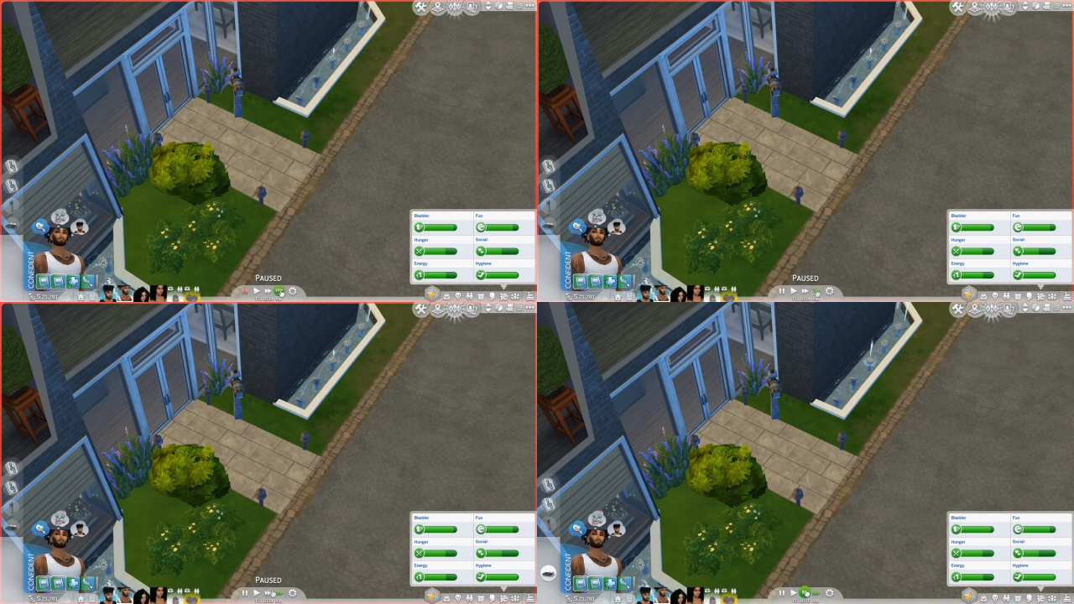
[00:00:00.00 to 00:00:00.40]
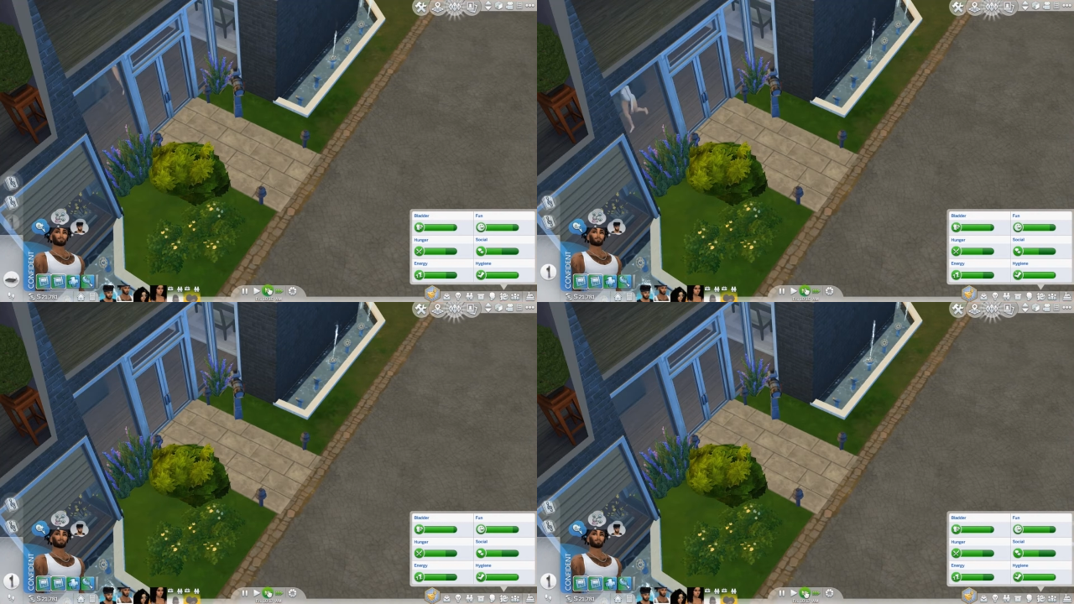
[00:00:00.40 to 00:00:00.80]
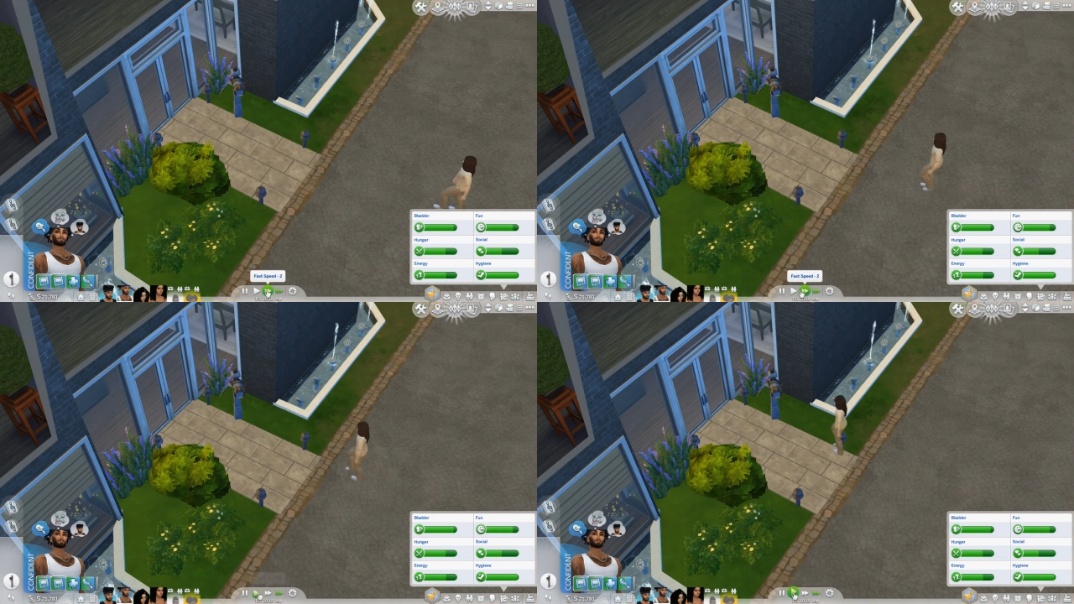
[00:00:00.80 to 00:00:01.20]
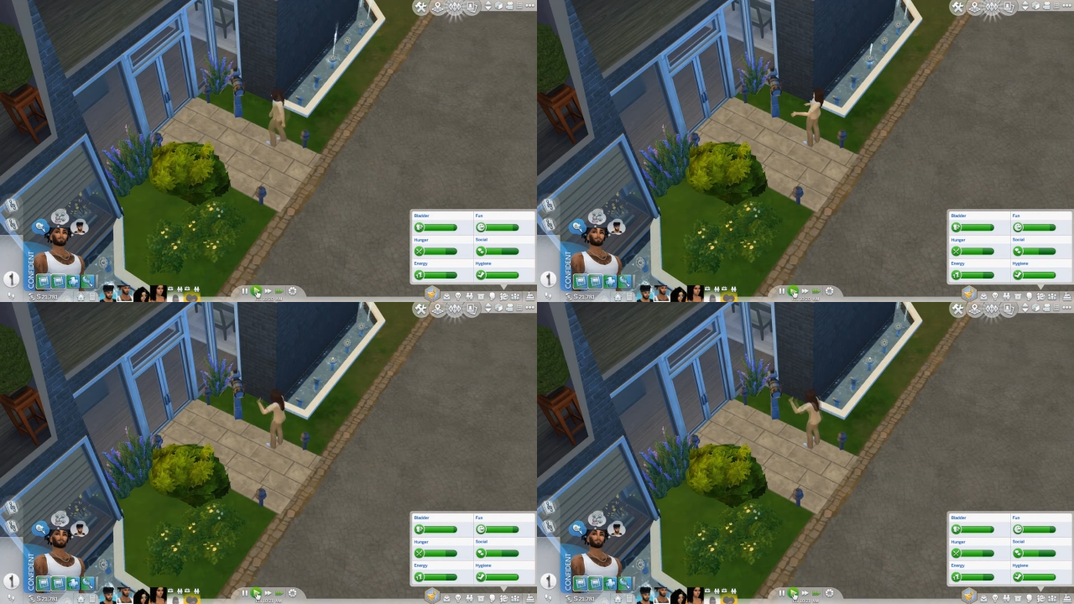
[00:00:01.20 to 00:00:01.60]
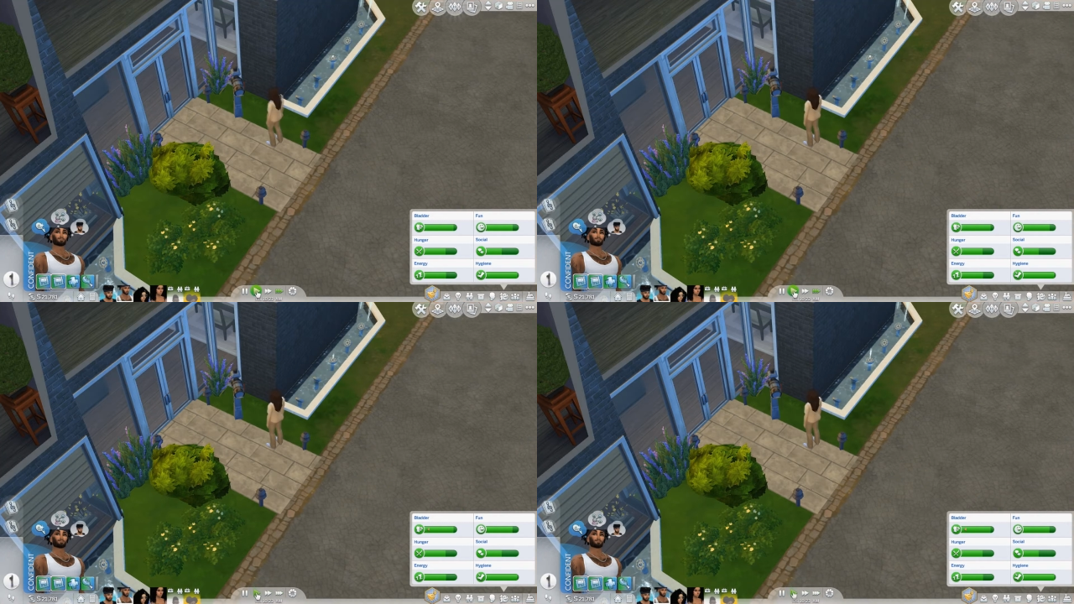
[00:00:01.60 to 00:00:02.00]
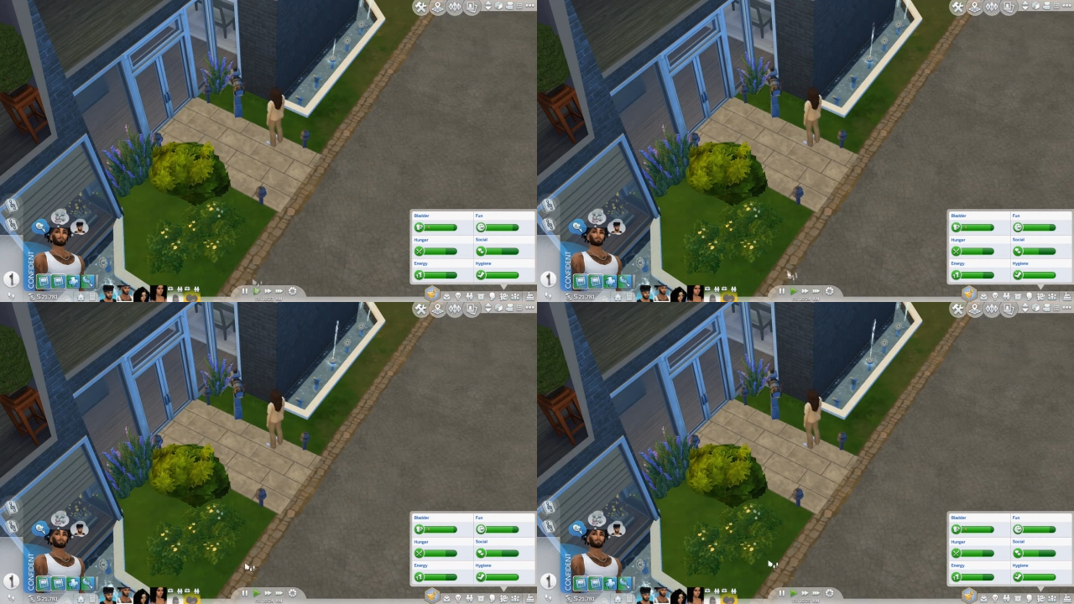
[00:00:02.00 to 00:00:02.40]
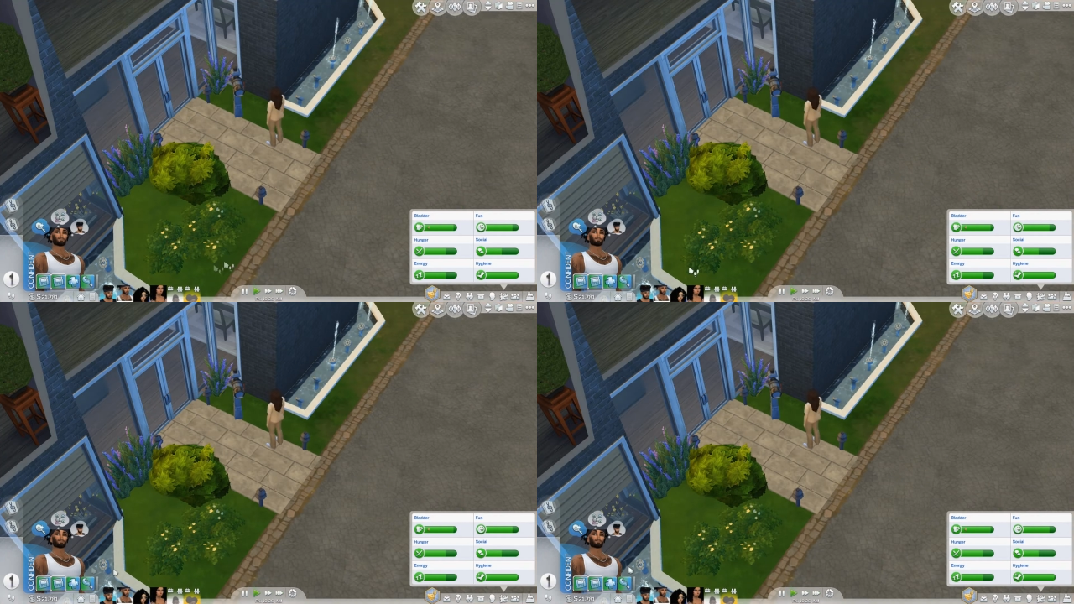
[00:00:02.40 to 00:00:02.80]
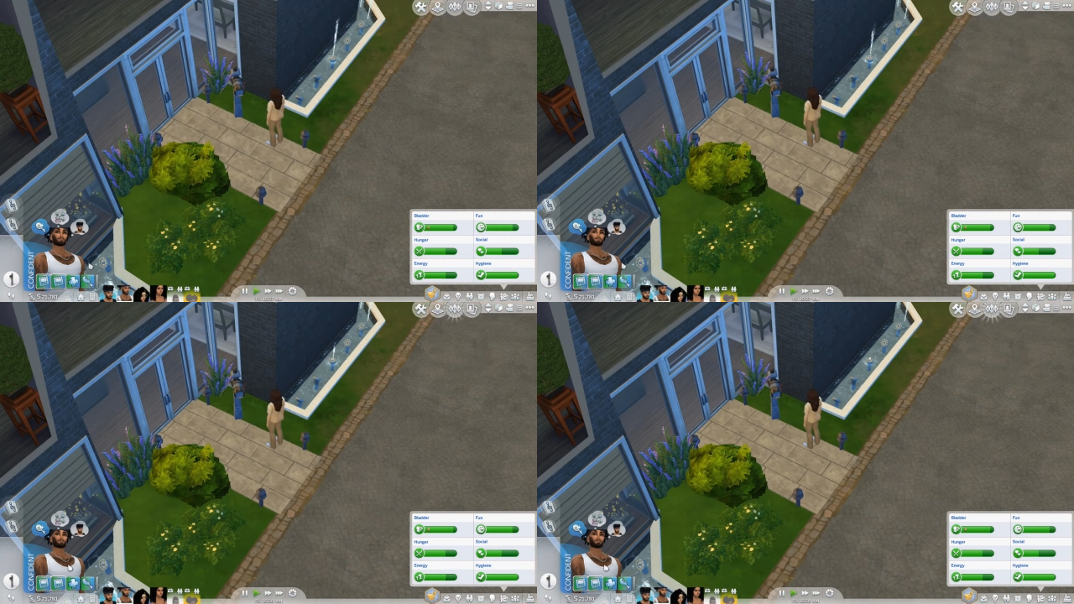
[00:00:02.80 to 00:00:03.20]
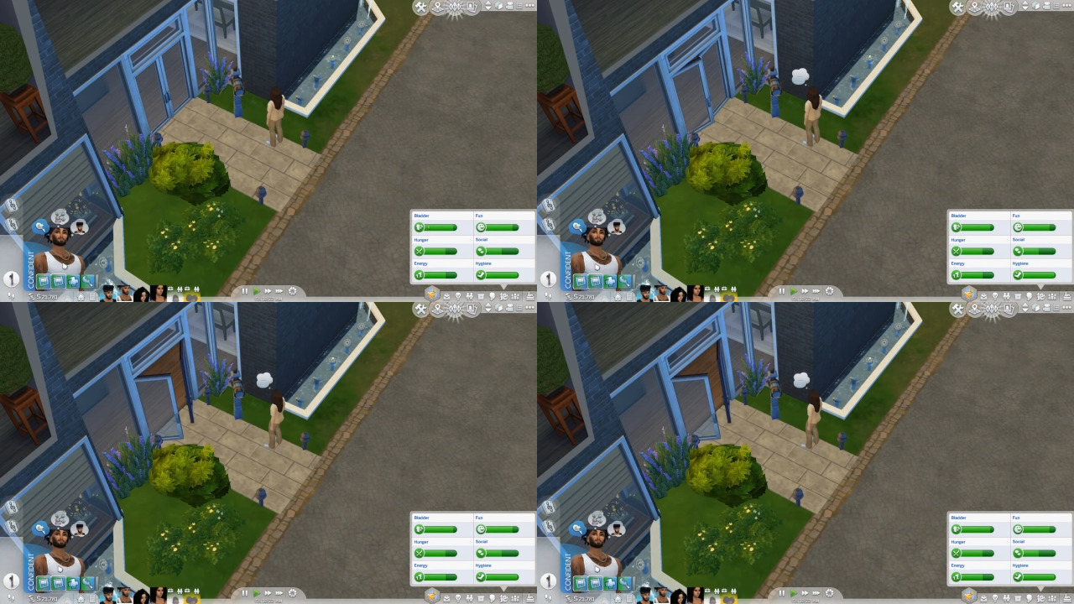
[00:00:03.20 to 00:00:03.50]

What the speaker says: Nobody's mouth can be seen.